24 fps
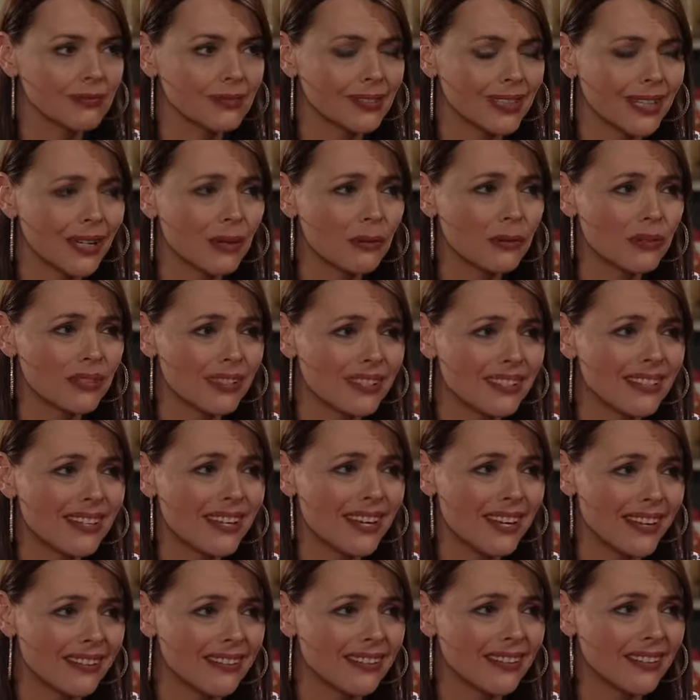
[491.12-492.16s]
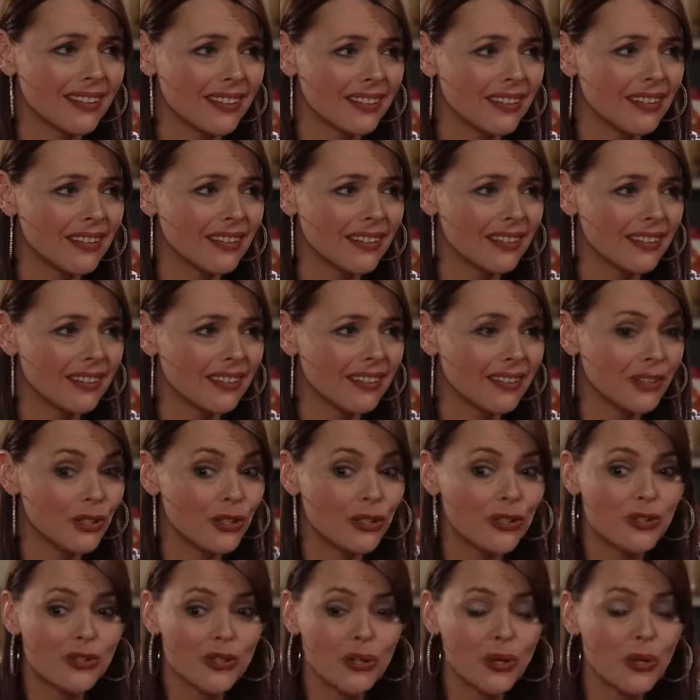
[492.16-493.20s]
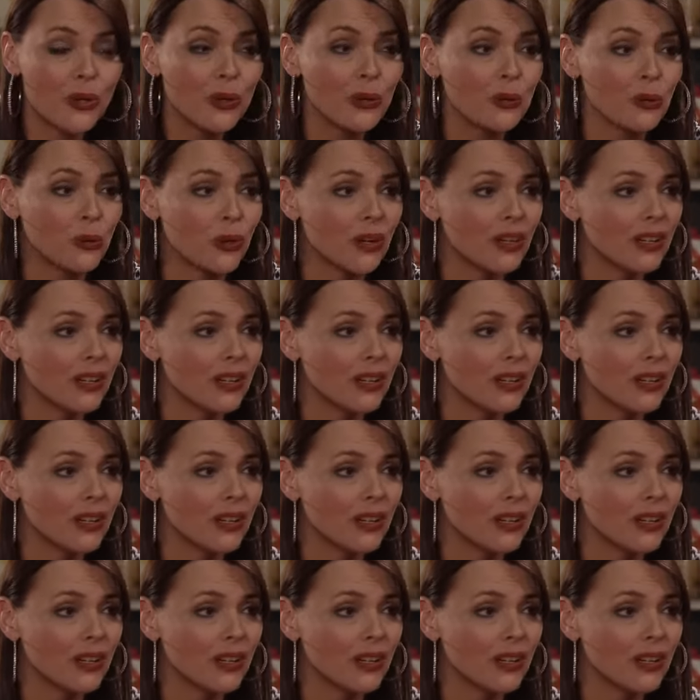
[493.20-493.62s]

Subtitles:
Yeah, well, you did. You do.